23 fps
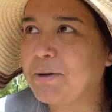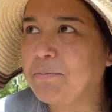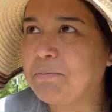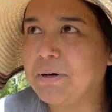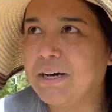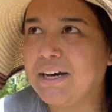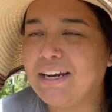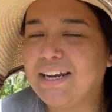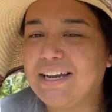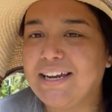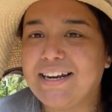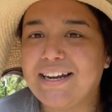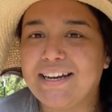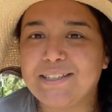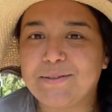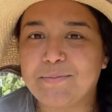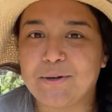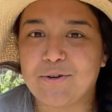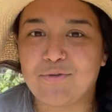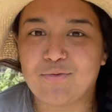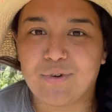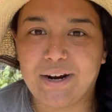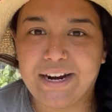but it has
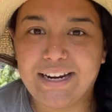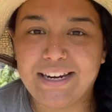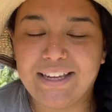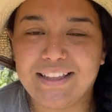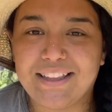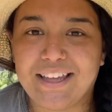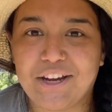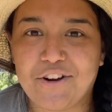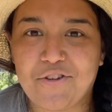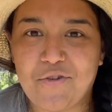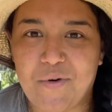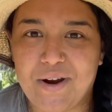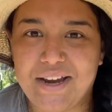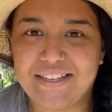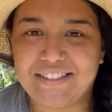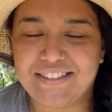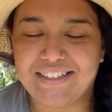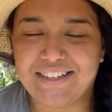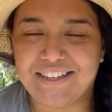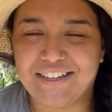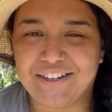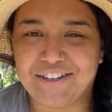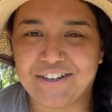been raining like
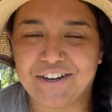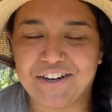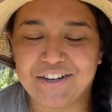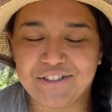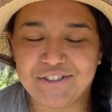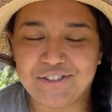crazy here.